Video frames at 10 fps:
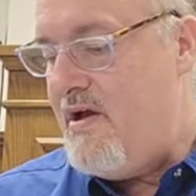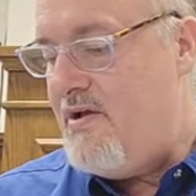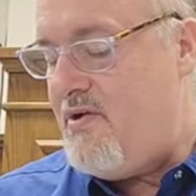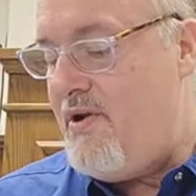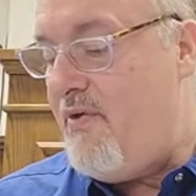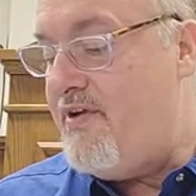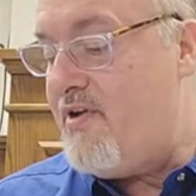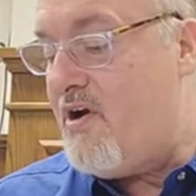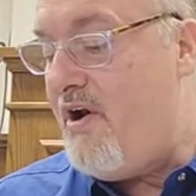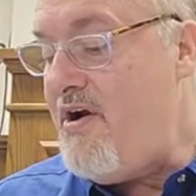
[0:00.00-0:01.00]
So,
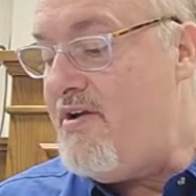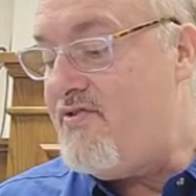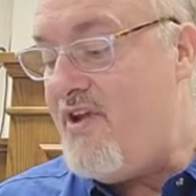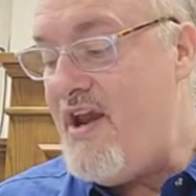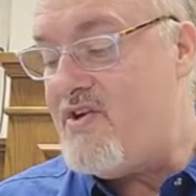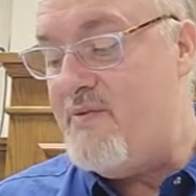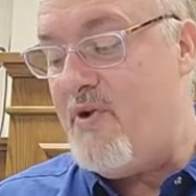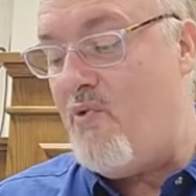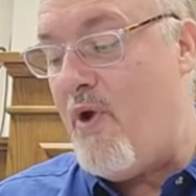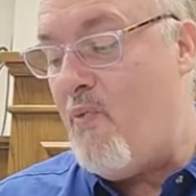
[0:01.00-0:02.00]
there's a clear distinction
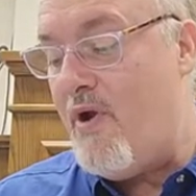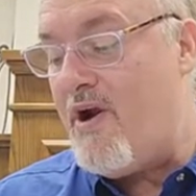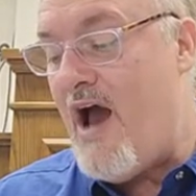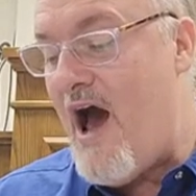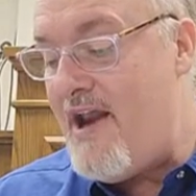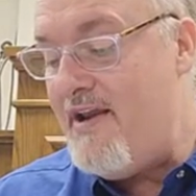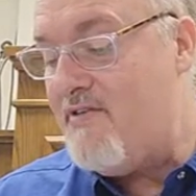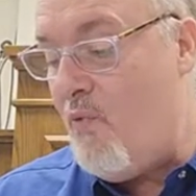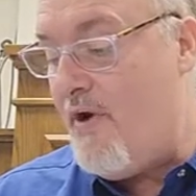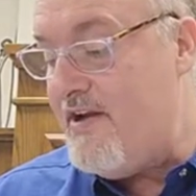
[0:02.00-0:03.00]
between what God
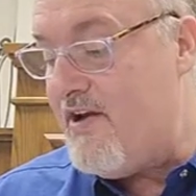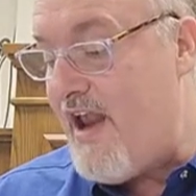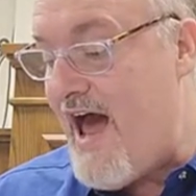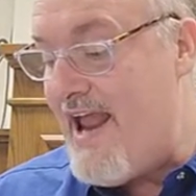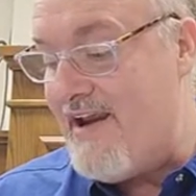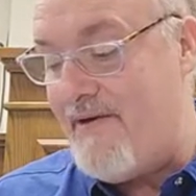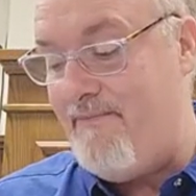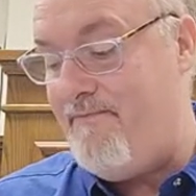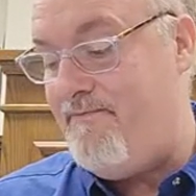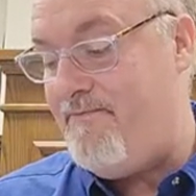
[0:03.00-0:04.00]
is and what He's like.
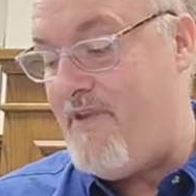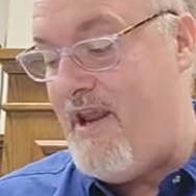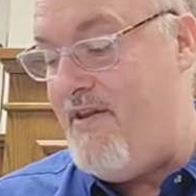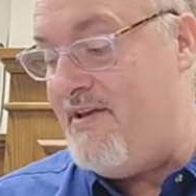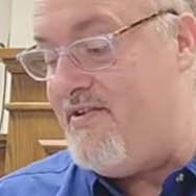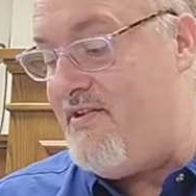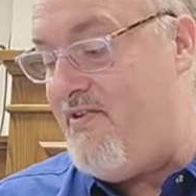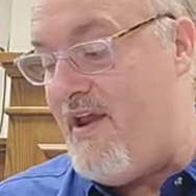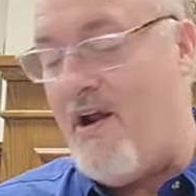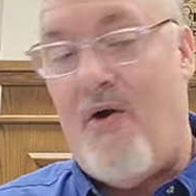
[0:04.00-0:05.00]
And this is a
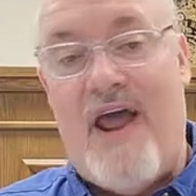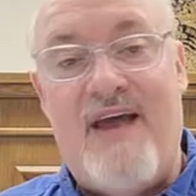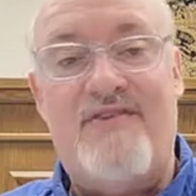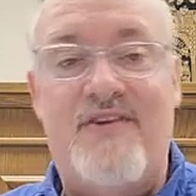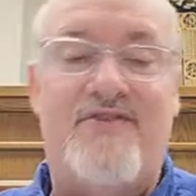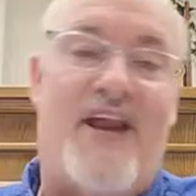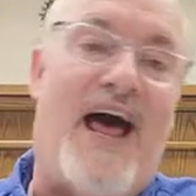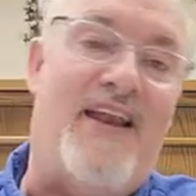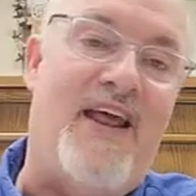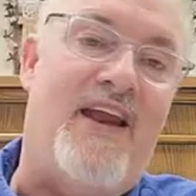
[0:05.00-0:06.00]
thing called essence and
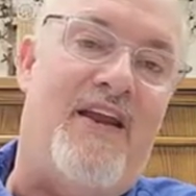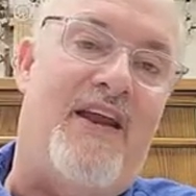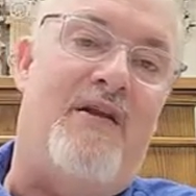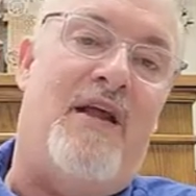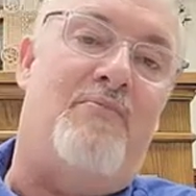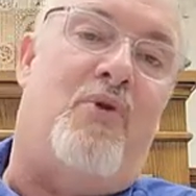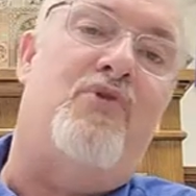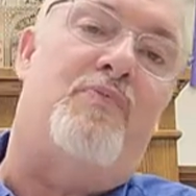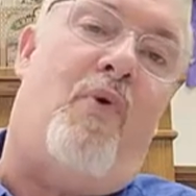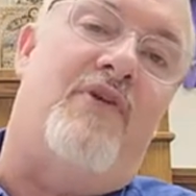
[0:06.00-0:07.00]
identity. And
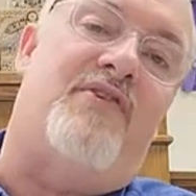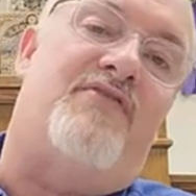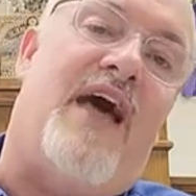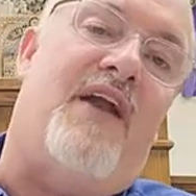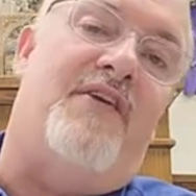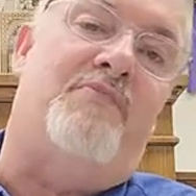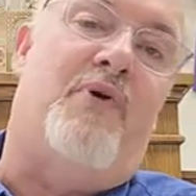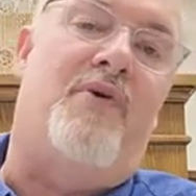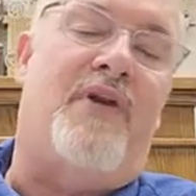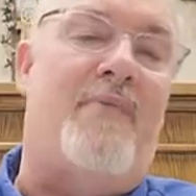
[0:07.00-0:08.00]
Bruce points this out in his
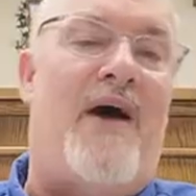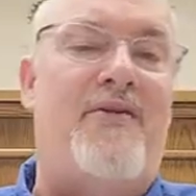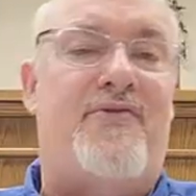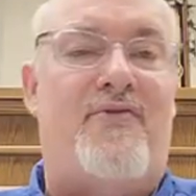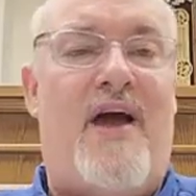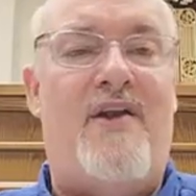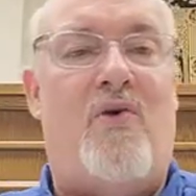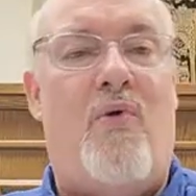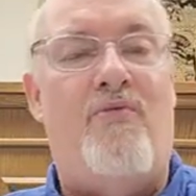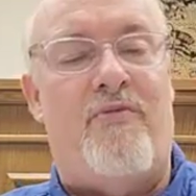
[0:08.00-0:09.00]
book. And I'm not just trying to
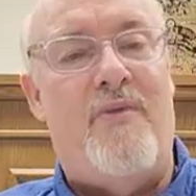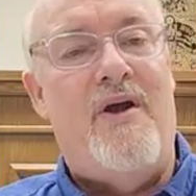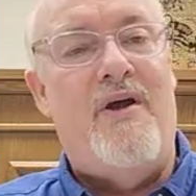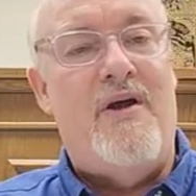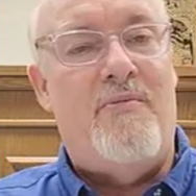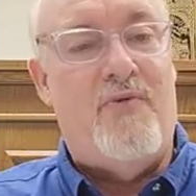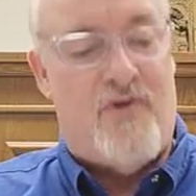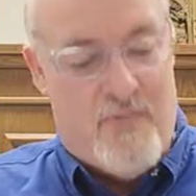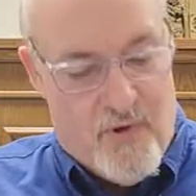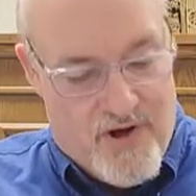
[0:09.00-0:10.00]
quote from
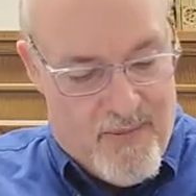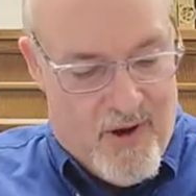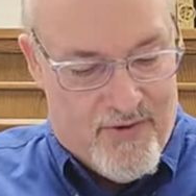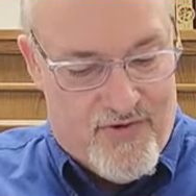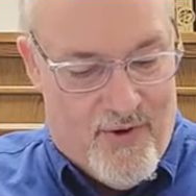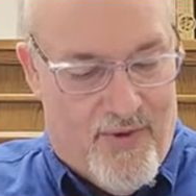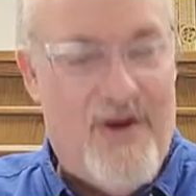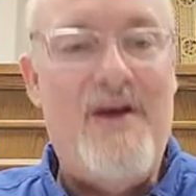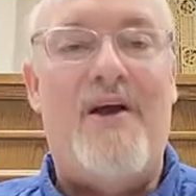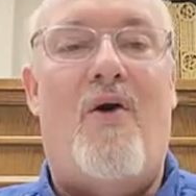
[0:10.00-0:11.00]
Bruce's book. I'm also
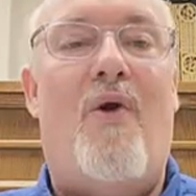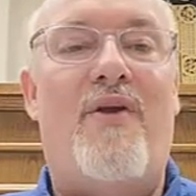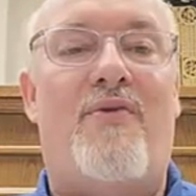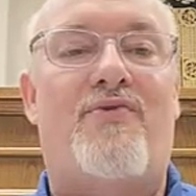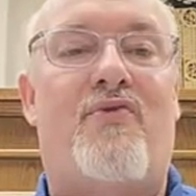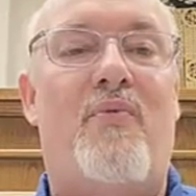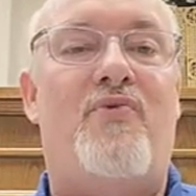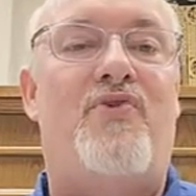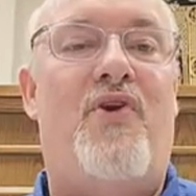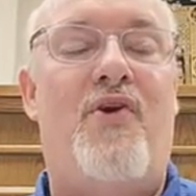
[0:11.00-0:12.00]
going to the
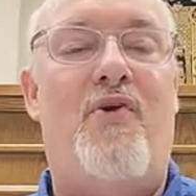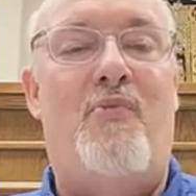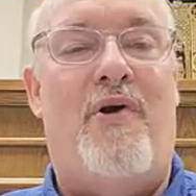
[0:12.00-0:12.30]
Scriptures here.